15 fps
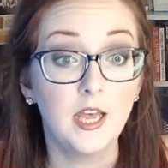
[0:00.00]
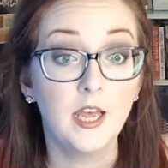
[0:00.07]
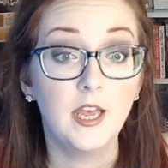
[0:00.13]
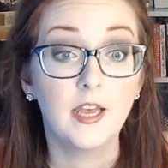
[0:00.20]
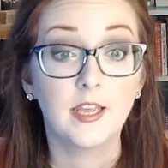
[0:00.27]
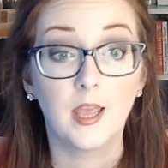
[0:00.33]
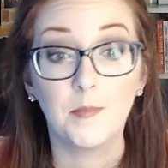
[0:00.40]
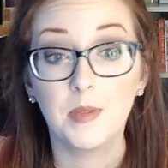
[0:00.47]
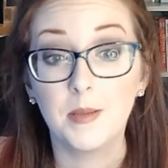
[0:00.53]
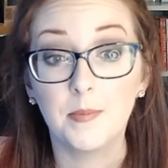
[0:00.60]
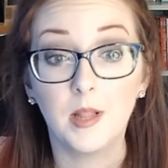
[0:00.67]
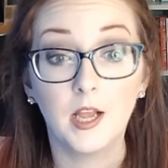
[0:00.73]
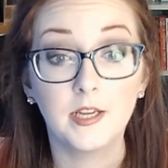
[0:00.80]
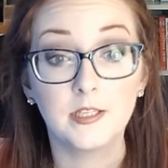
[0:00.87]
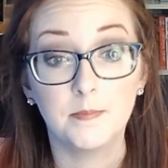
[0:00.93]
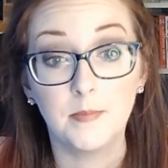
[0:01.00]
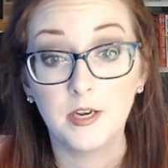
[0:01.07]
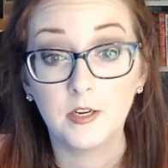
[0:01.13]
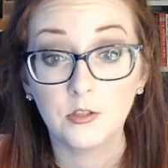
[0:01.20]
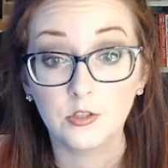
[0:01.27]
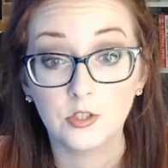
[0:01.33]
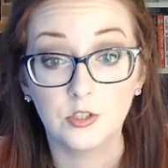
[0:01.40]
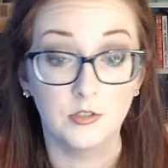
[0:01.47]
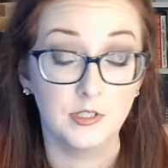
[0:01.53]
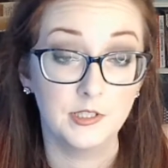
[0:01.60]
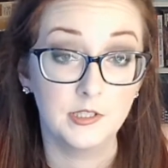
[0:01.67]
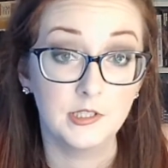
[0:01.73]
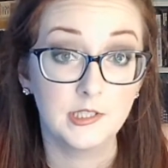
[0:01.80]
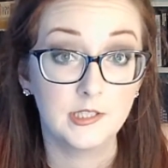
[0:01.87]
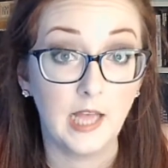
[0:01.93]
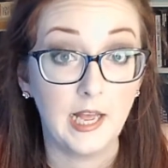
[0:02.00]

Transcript: can be applied to medical students,